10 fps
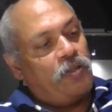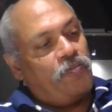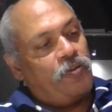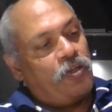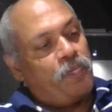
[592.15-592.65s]

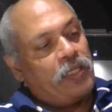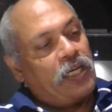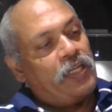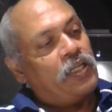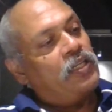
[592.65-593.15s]
If you're a
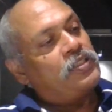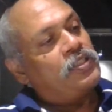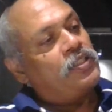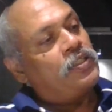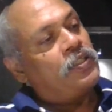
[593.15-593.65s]
mechanical
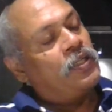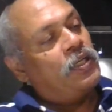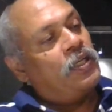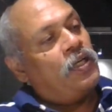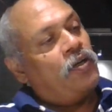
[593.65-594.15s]
engineer
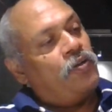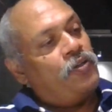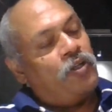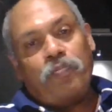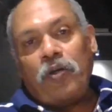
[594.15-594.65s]
or
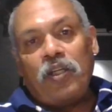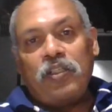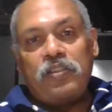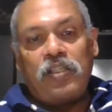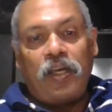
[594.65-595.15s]
you're a product
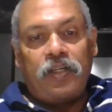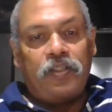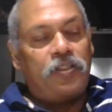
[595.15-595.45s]
designer,